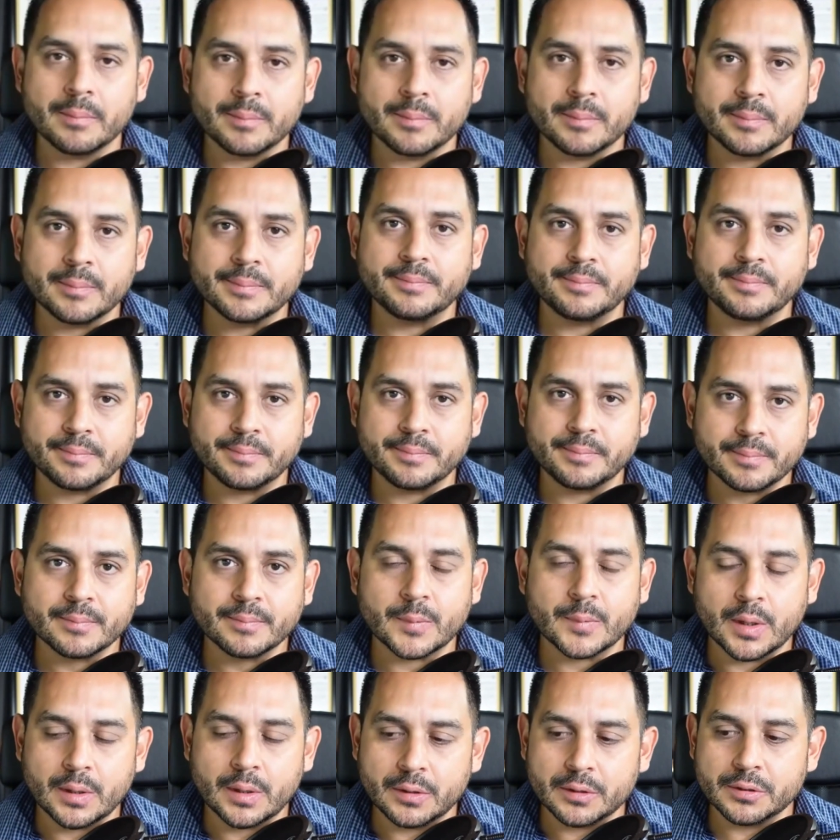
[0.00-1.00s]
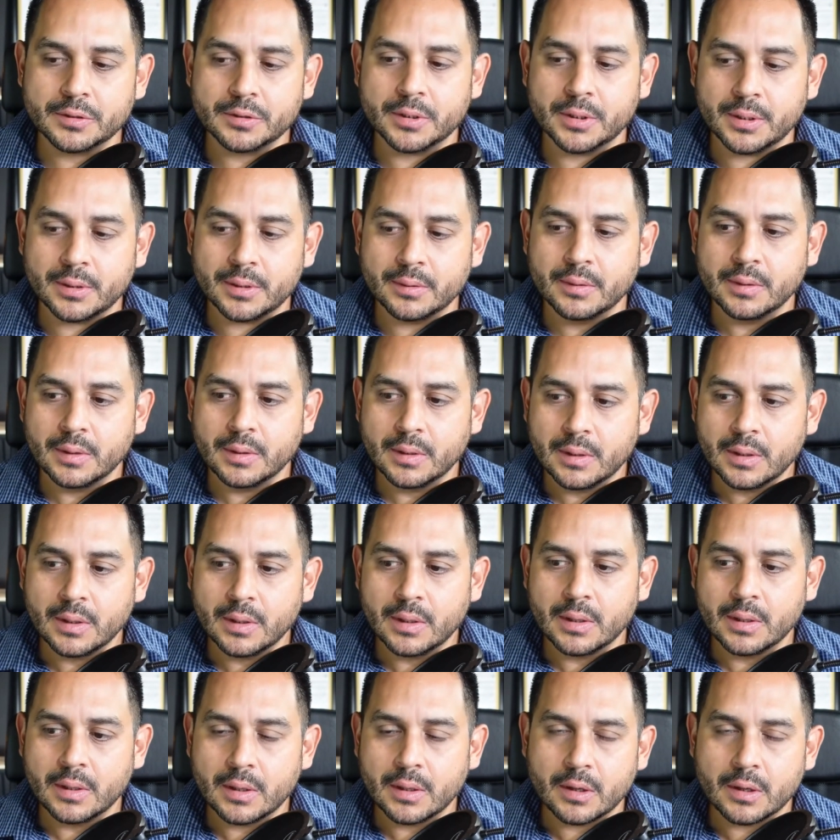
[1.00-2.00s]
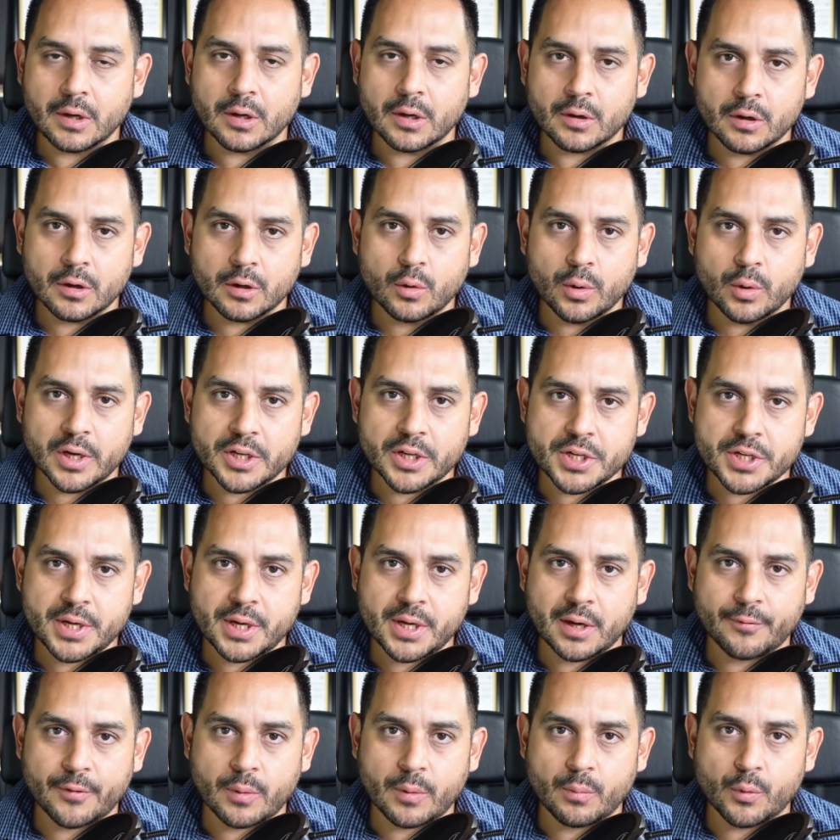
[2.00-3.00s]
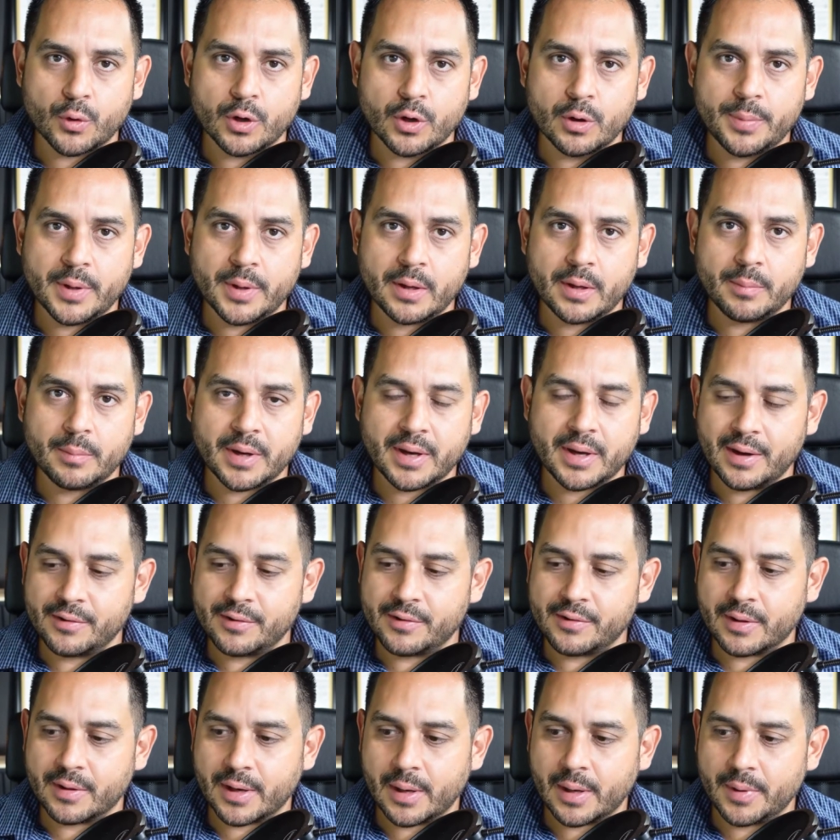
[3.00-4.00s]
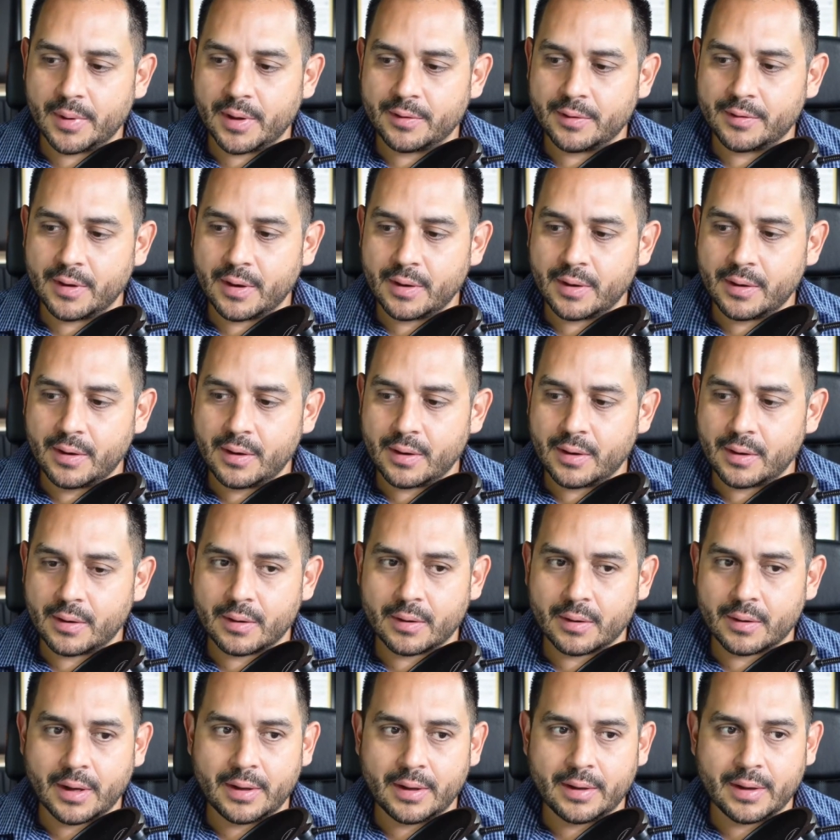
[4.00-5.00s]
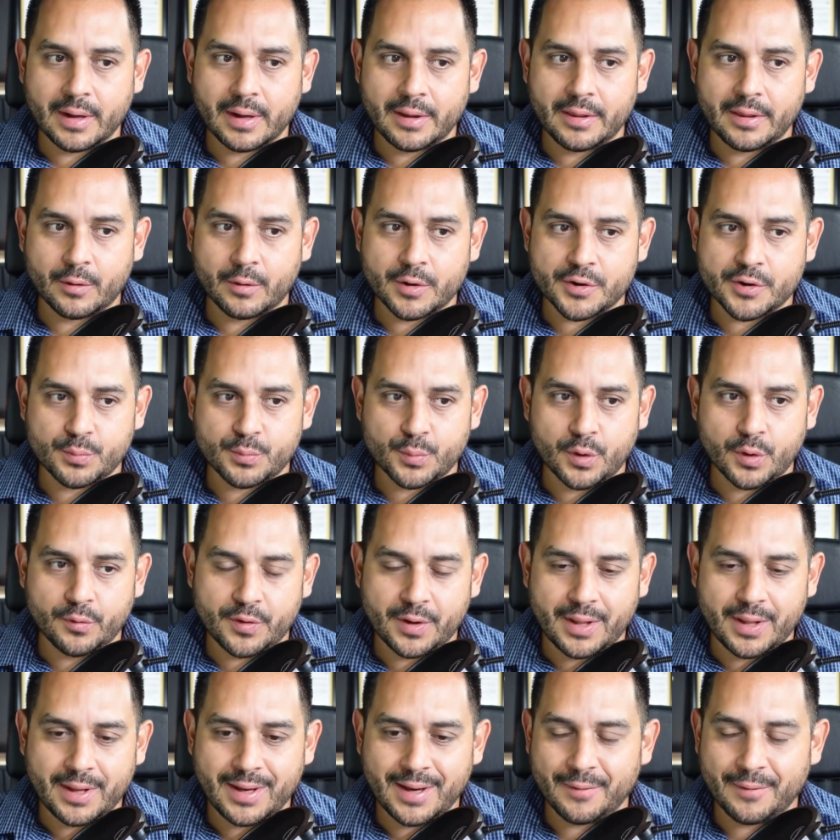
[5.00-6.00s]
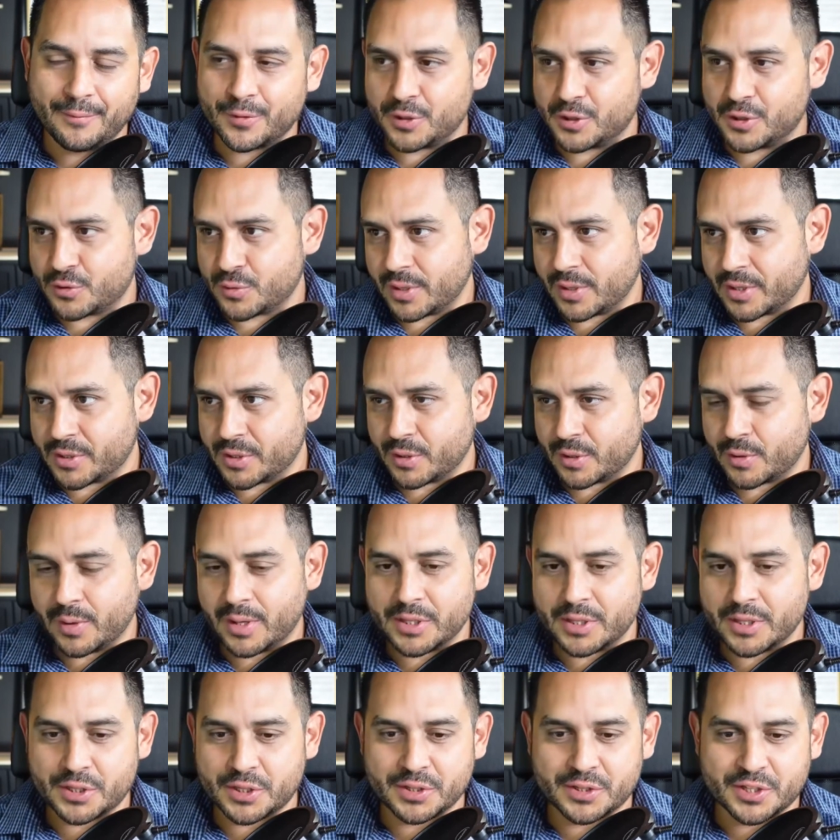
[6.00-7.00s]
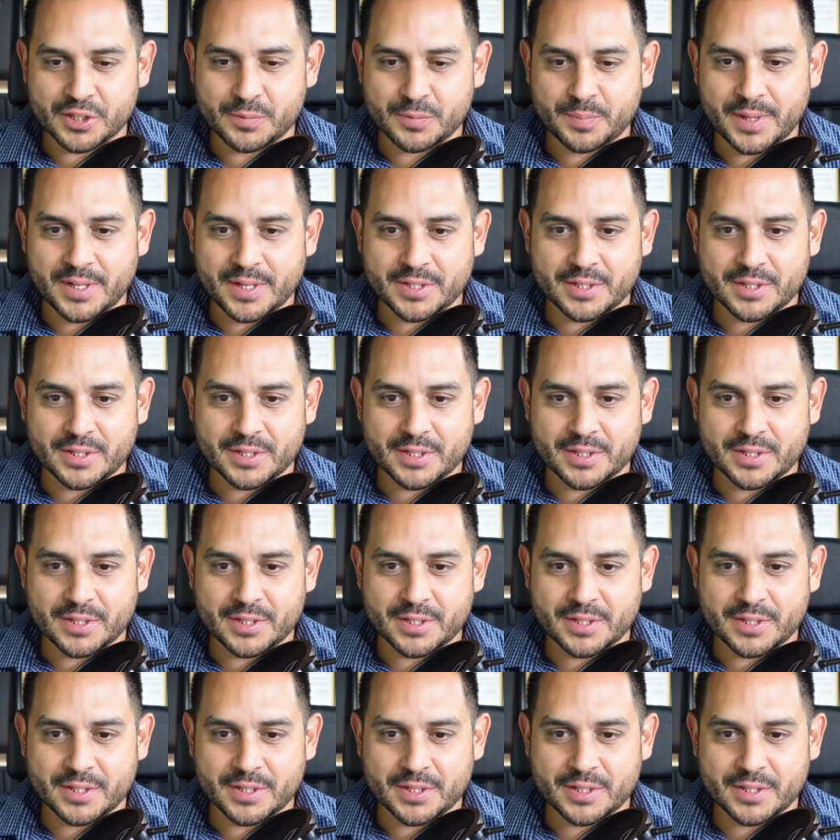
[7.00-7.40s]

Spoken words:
Yep. Understood. Good question here from Ruben McKenzie that I'm going to take here. And then I think we should move to the infrastructure questions just